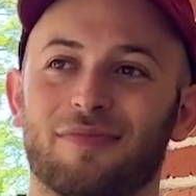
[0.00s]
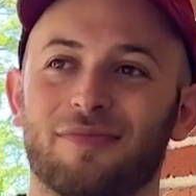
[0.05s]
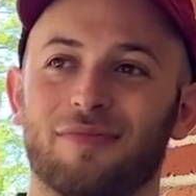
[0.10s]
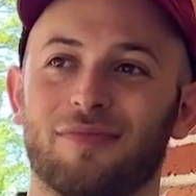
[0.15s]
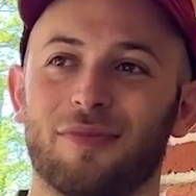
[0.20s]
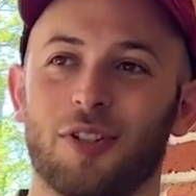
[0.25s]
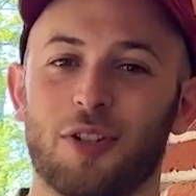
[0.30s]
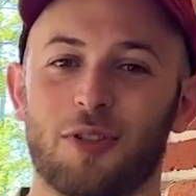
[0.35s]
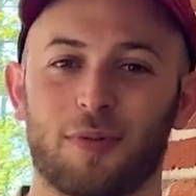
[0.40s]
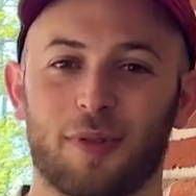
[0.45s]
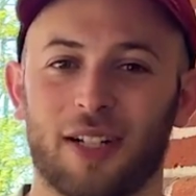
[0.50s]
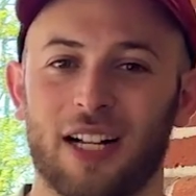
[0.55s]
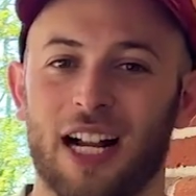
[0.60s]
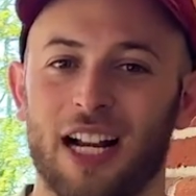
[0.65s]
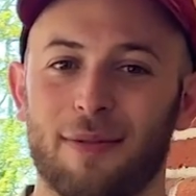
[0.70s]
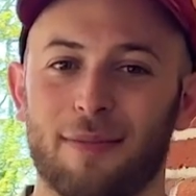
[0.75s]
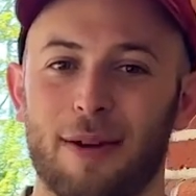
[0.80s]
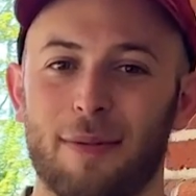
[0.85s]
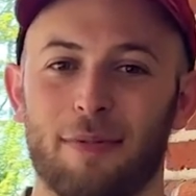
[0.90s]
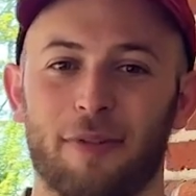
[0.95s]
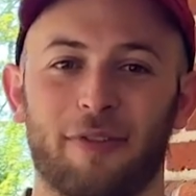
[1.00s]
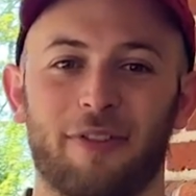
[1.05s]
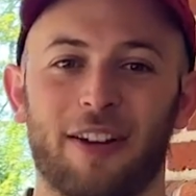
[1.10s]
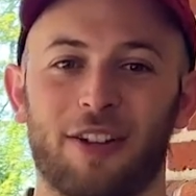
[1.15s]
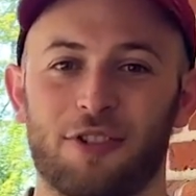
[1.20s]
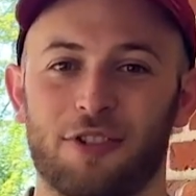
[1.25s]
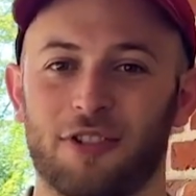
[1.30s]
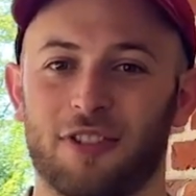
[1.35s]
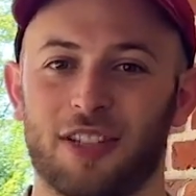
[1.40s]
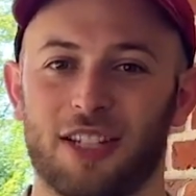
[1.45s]
those were kind of my
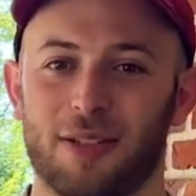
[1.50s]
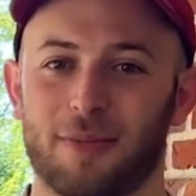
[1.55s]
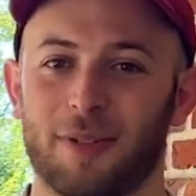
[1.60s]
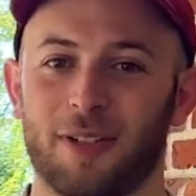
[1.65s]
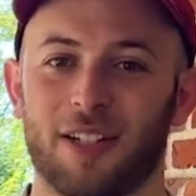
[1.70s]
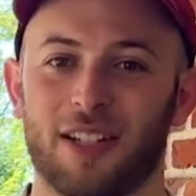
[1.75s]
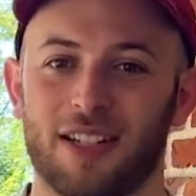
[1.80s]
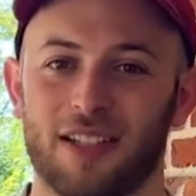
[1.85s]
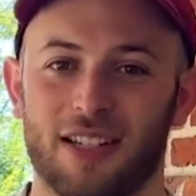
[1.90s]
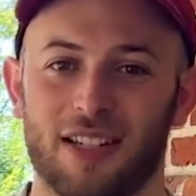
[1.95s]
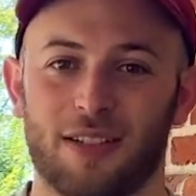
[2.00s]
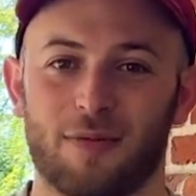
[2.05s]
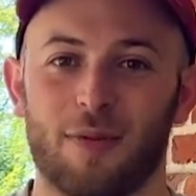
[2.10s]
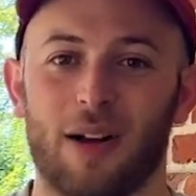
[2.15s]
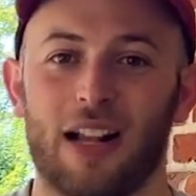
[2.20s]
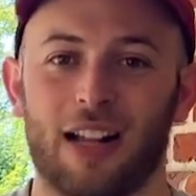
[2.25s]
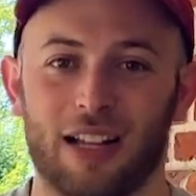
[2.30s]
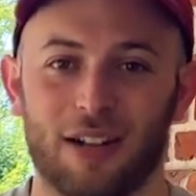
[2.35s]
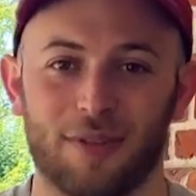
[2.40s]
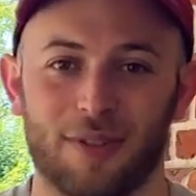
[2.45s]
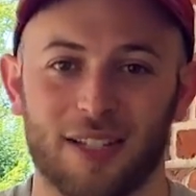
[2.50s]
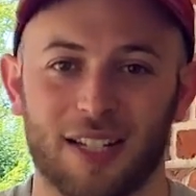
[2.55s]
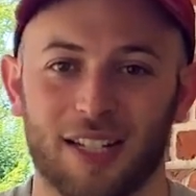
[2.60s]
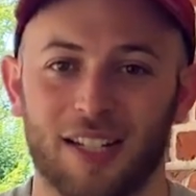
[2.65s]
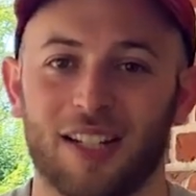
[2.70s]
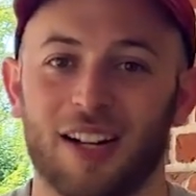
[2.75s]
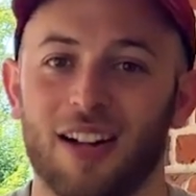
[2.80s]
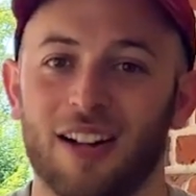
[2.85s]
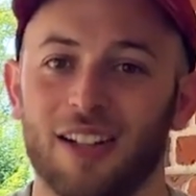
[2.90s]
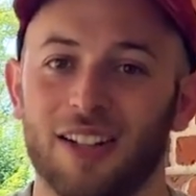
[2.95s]
professional experiences while I was in
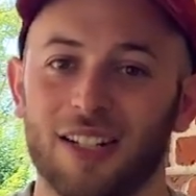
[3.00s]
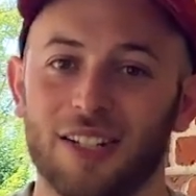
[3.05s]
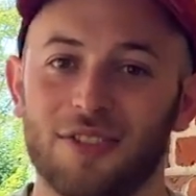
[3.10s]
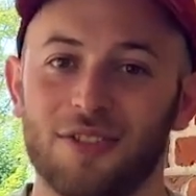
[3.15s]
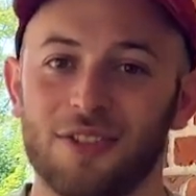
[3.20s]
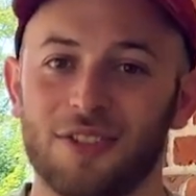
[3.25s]
college.